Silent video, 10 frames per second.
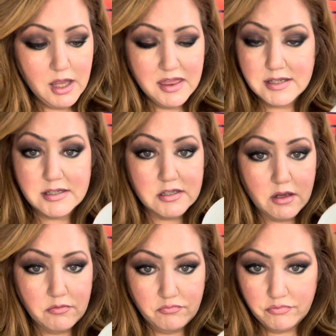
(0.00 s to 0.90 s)
This is
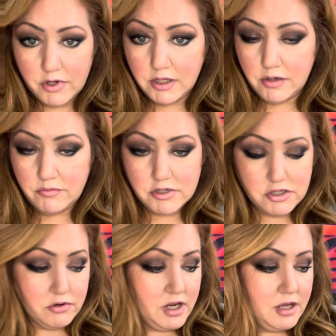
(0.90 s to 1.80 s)
a really rich
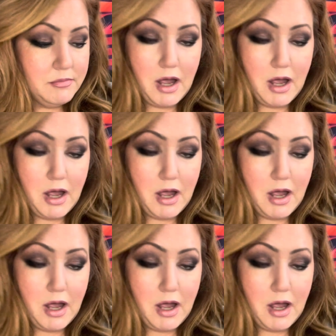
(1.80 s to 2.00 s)
cream.